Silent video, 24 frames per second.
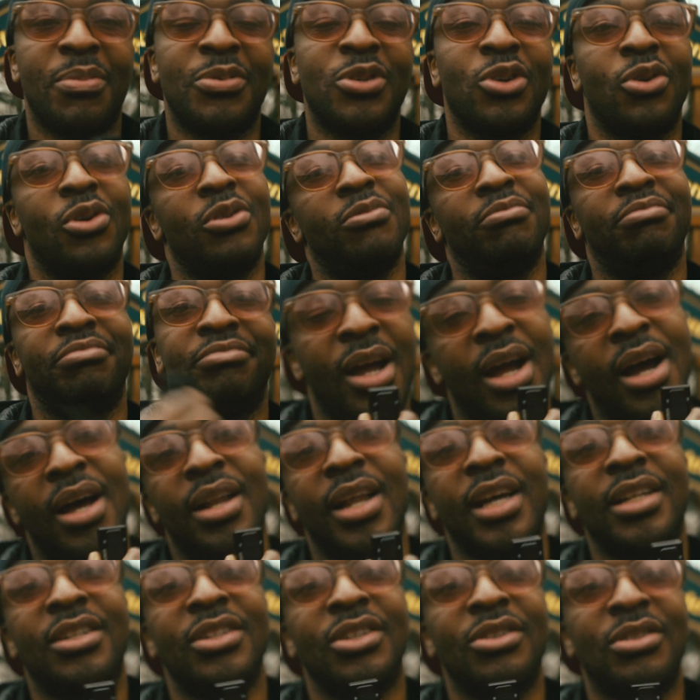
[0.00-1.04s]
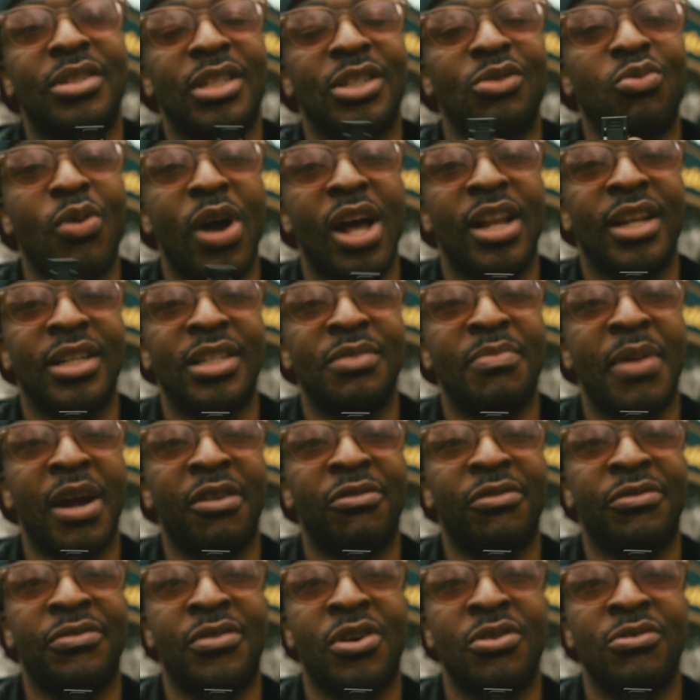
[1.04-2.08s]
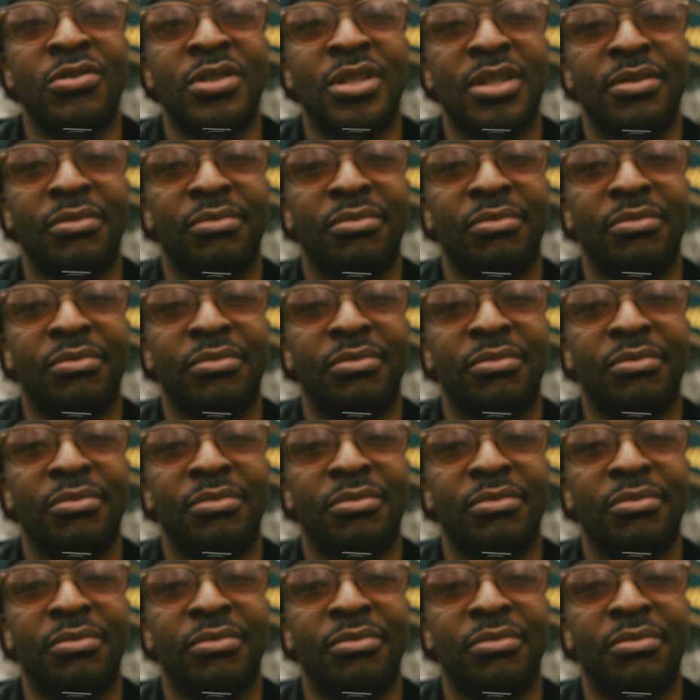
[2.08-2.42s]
So I like to use these wireless microphones